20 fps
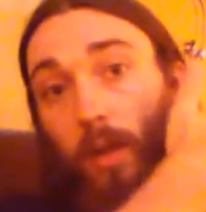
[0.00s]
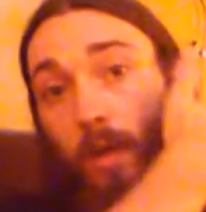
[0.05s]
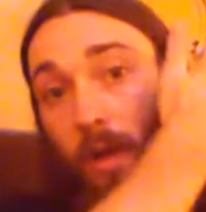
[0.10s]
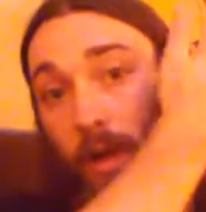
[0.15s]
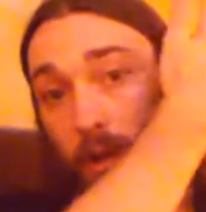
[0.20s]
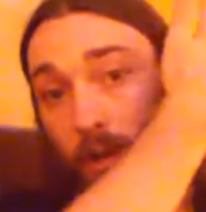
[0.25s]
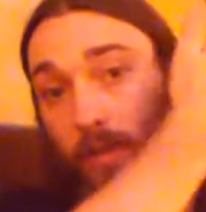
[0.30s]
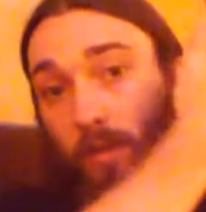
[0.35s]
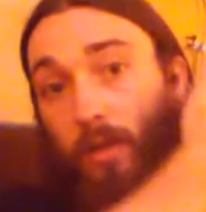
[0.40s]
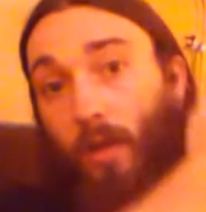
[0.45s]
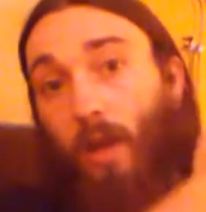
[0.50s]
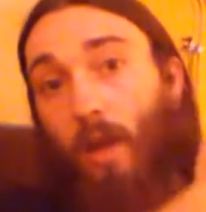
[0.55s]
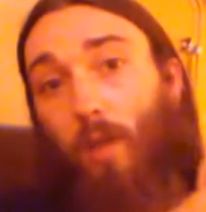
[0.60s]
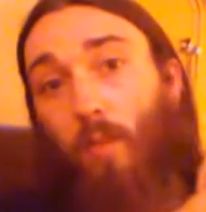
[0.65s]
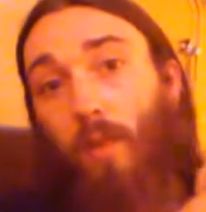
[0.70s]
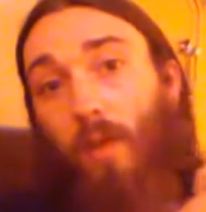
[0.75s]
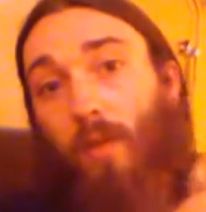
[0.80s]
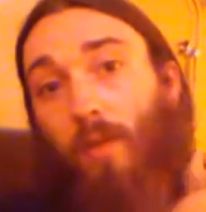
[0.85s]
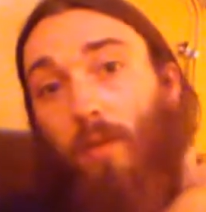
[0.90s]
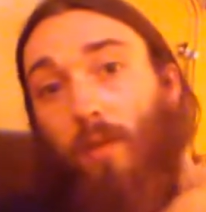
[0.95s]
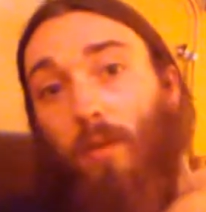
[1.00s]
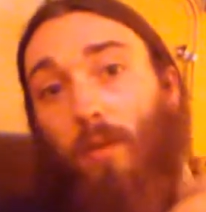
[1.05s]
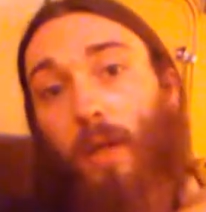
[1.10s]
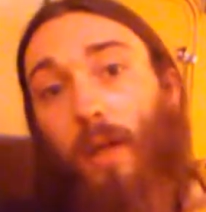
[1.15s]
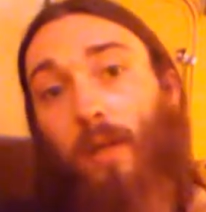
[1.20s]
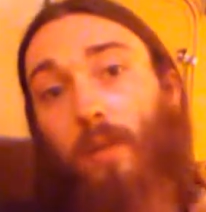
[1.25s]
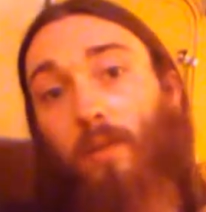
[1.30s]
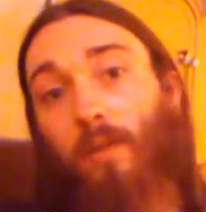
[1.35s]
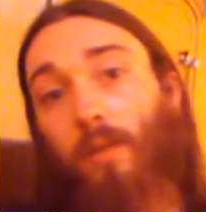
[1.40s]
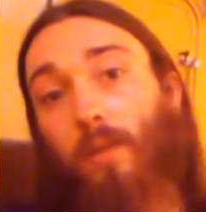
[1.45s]
has the helmet, their
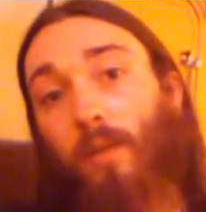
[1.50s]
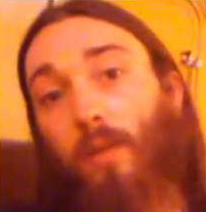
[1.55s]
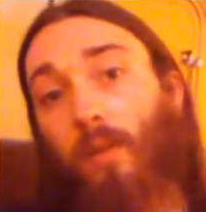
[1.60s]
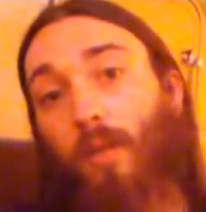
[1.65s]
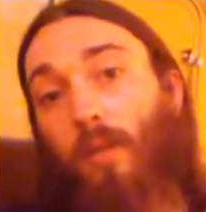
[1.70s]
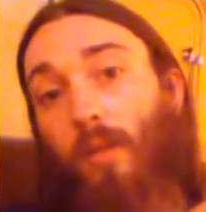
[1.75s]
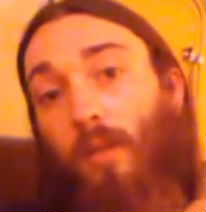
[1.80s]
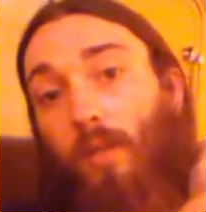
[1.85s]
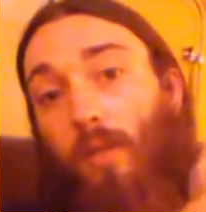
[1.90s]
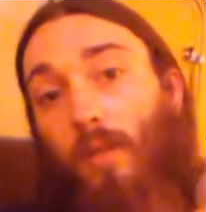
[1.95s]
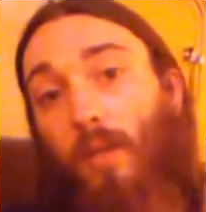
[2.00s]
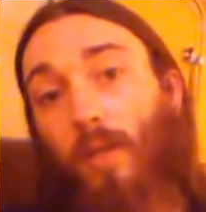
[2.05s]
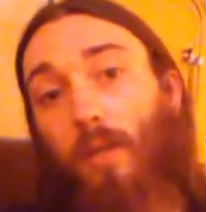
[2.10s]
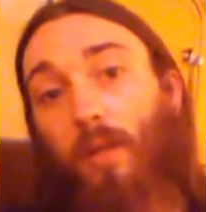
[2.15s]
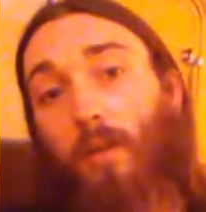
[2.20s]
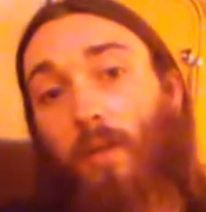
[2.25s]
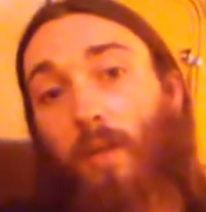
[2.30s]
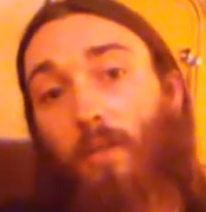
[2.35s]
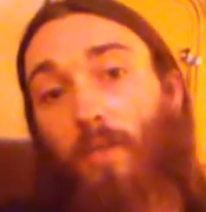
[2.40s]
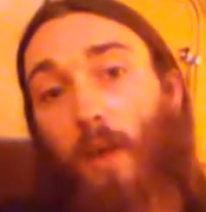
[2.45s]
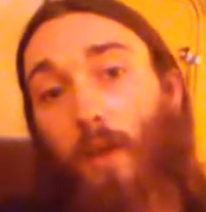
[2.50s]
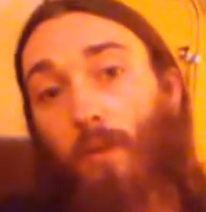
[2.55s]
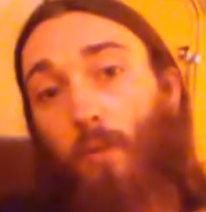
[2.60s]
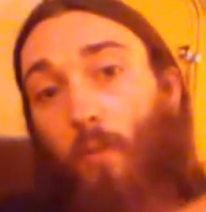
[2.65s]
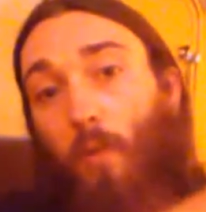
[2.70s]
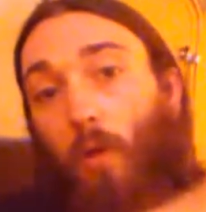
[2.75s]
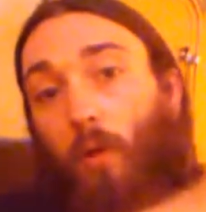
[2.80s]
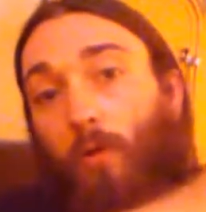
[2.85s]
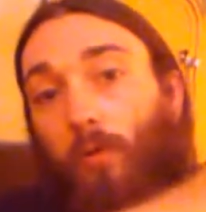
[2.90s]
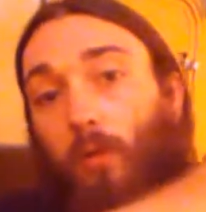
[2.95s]
neck is here. They've got the
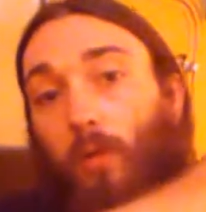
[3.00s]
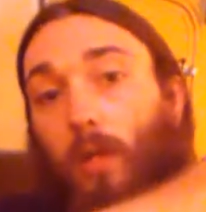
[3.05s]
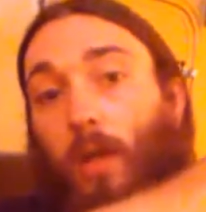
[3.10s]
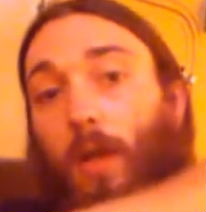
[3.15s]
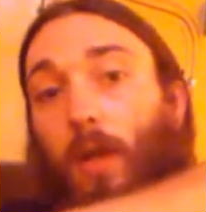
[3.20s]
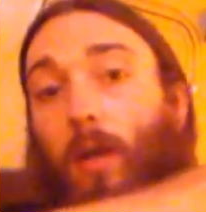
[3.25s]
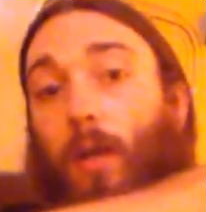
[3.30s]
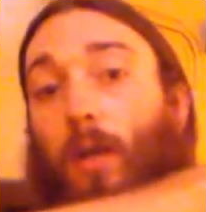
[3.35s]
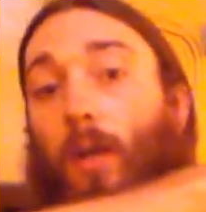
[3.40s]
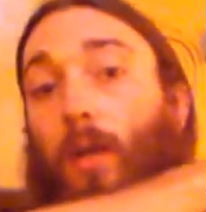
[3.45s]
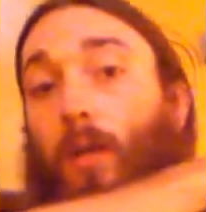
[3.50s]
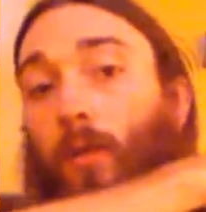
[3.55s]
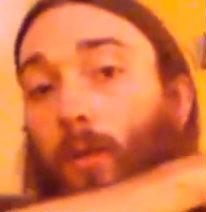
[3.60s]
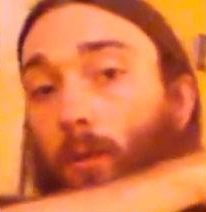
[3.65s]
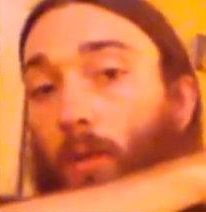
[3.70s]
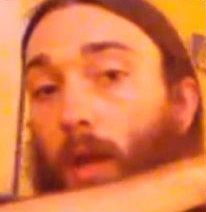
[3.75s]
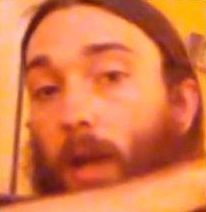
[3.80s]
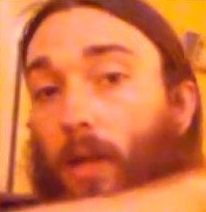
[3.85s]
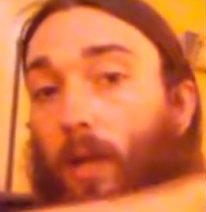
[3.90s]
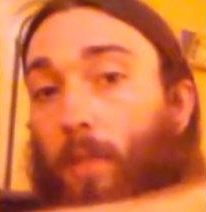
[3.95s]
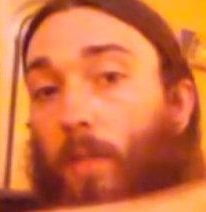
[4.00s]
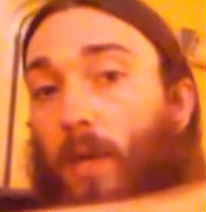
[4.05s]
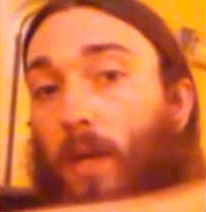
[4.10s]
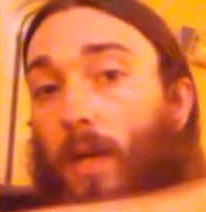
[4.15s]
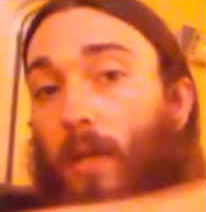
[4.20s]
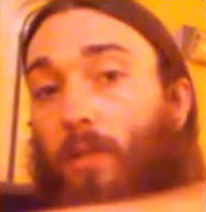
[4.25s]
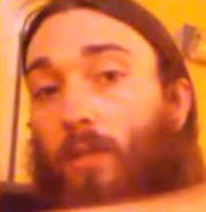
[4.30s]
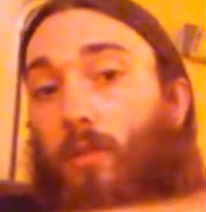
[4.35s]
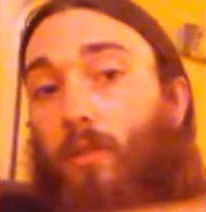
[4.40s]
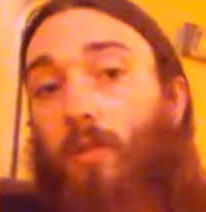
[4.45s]
pauldron there. They're lined up
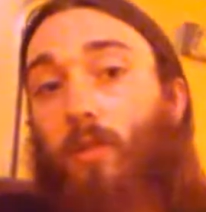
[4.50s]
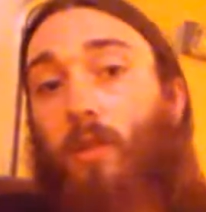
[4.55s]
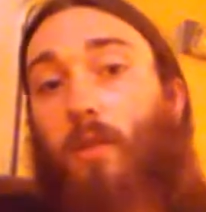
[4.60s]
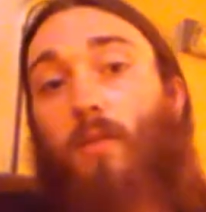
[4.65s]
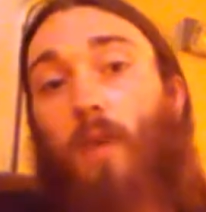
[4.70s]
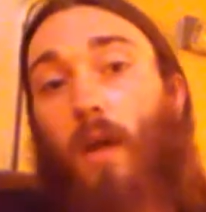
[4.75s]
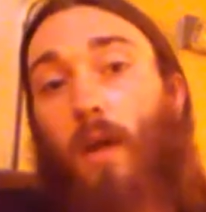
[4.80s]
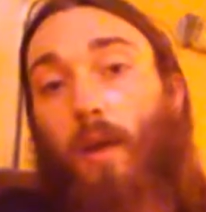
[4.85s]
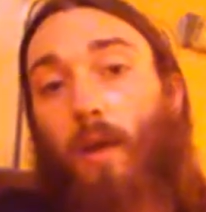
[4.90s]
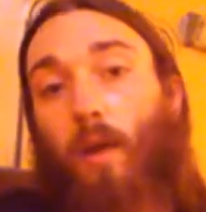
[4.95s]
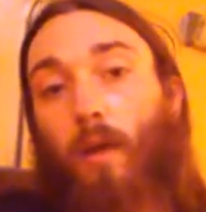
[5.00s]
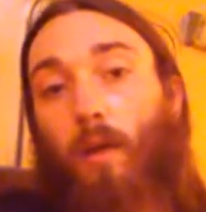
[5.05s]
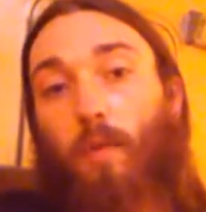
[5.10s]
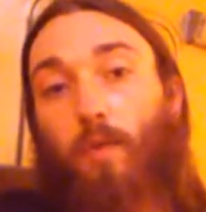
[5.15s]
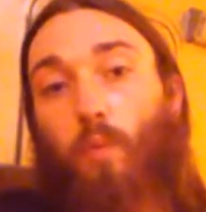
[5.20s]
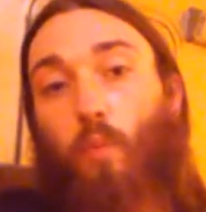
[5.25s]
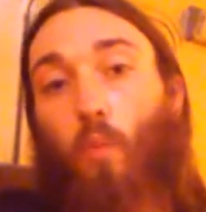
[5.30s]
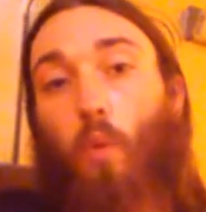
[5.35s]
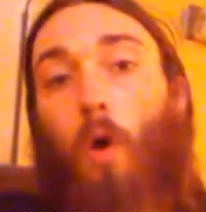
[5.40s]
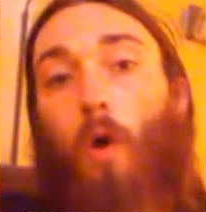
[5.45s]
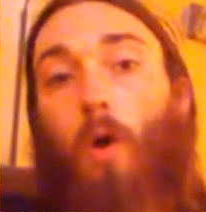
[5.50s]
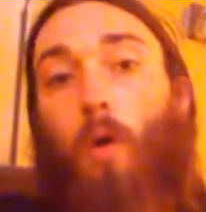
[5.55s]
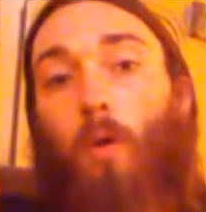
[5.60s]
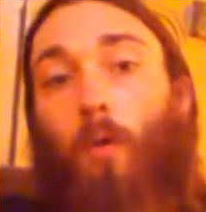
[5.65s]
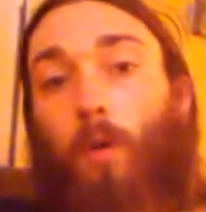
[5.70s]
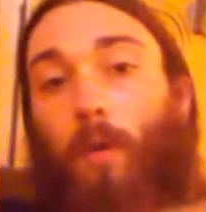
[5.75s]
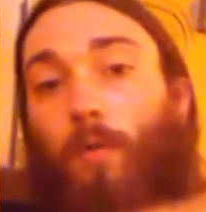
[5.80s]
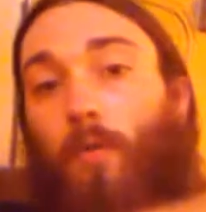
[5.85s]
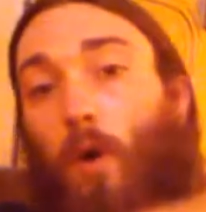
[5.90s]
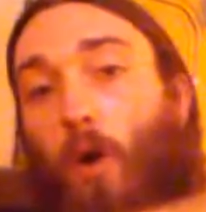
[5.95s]
against you. So you've got a
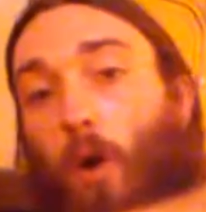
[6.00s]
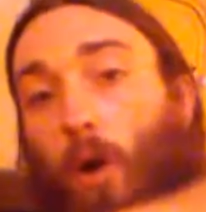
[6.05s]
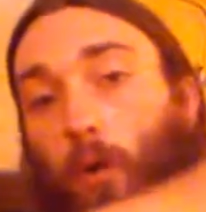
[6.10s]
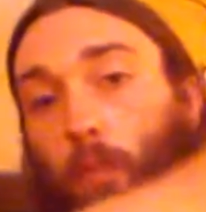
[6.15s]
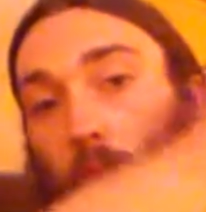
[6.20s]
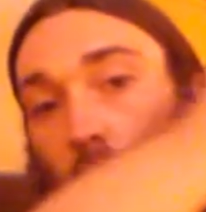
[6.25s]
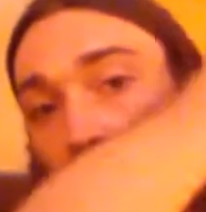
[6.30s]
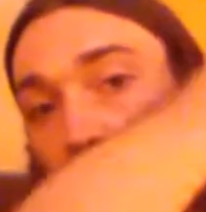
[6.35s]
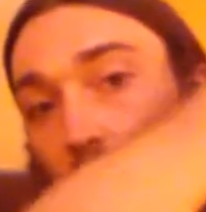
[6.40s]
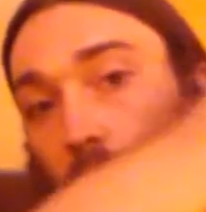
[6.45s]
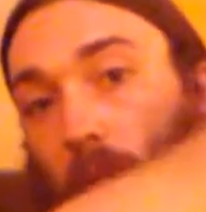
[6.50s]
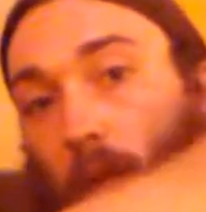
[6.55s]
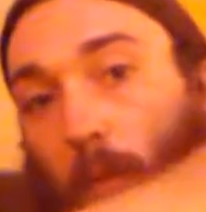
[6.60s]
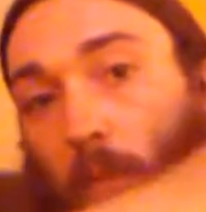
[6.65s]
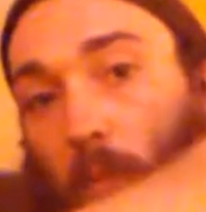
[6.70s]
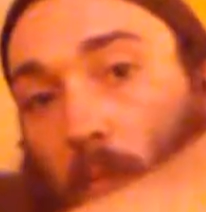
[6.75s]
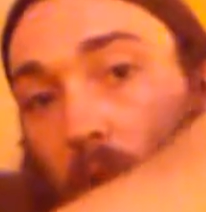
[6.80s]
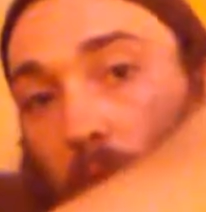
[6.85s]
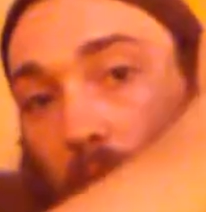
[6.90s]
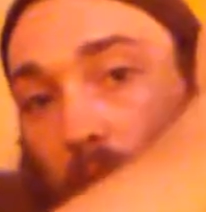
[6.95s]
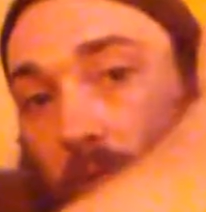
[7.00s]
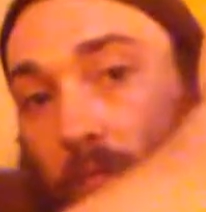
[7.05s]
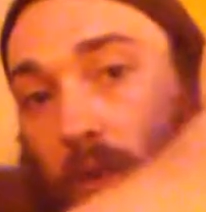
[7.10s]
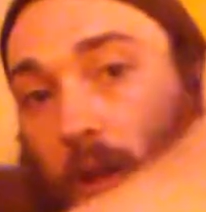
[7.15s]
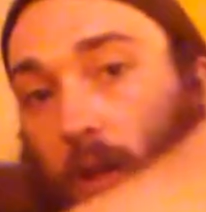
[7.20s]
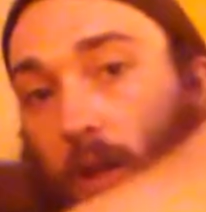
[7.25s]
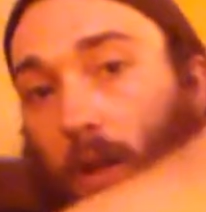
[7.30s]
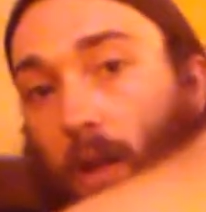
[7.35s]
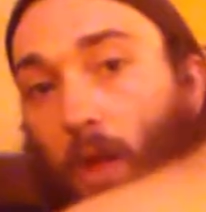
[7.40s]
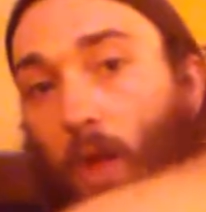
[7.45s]
wall of armor for the upper body. You've
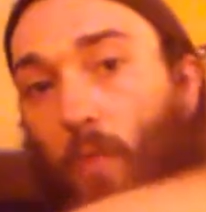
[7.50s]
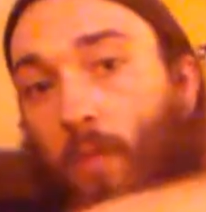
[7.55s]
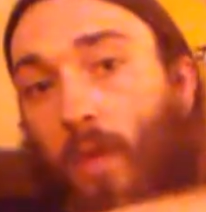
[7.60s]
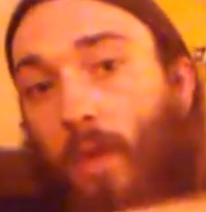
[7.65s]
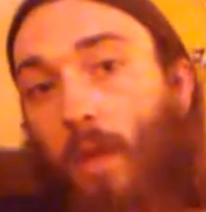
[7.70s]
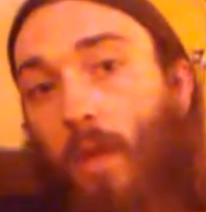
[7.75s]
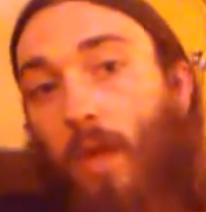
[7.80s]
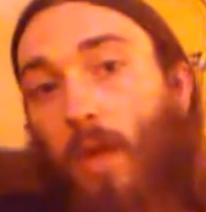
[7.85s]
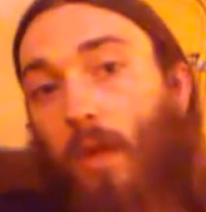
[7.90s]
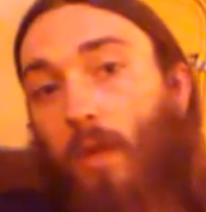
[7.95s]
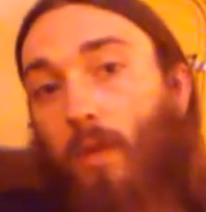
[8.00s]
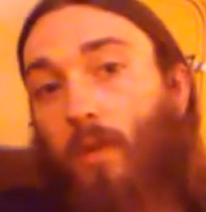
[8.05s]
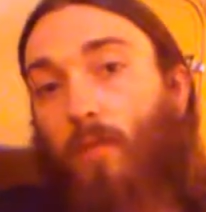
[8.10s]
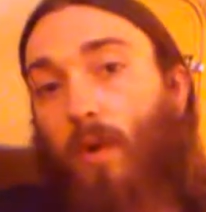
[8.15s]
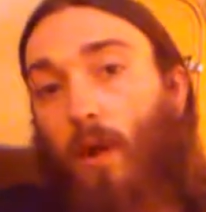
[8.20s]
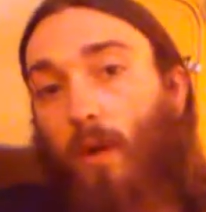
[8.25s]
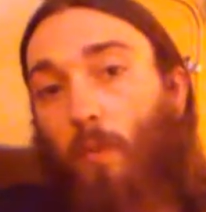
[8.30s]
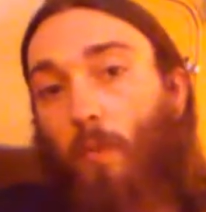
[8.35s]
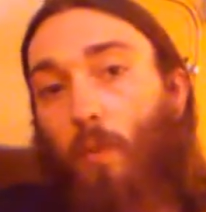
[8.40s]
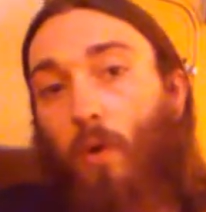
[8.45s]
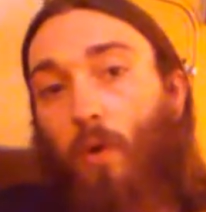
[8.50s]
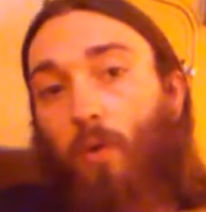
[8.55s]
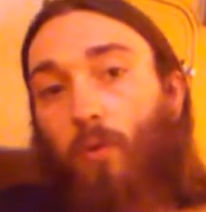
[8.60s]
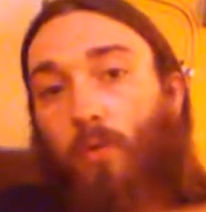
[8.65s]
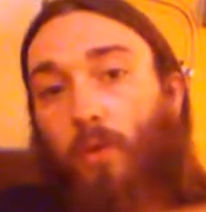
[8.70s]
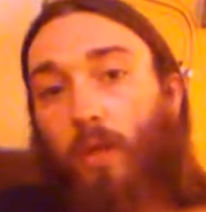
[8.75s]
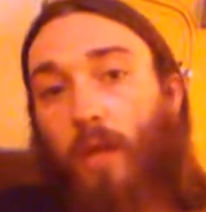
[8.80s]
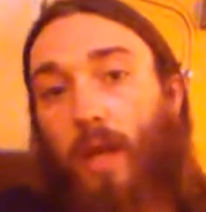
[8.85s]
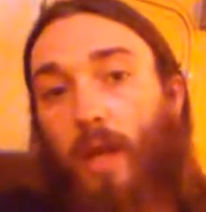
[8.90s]
got a helmet, you've got a pauldron,